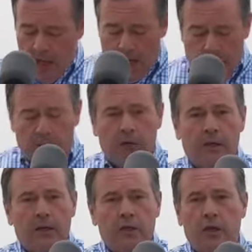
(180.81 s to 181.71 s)
Another
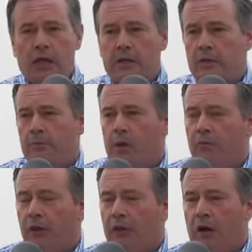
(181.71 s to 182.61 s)
issue I'd like to
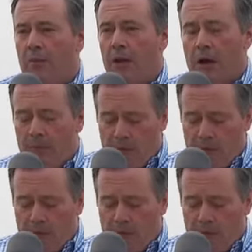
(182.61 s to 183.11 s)
briefly comment on